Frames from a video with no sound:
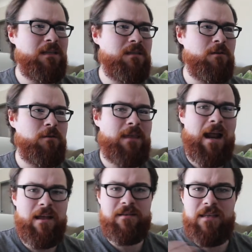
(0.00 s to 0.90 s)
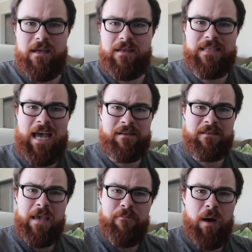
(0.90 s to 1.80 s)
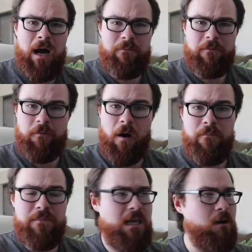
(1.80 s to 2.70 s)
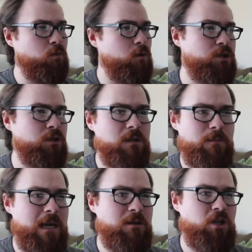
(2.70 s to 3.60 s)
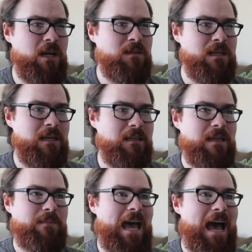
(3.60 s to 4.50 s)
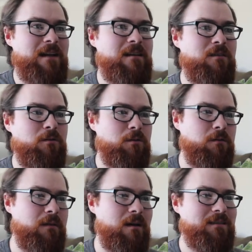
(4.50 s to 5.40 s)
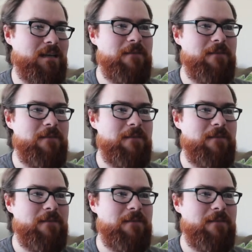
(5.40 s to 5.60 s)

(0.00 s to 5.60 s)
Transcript: considering that it's the exact same pop from the original Space Jam set, except adding the Nerdlucks.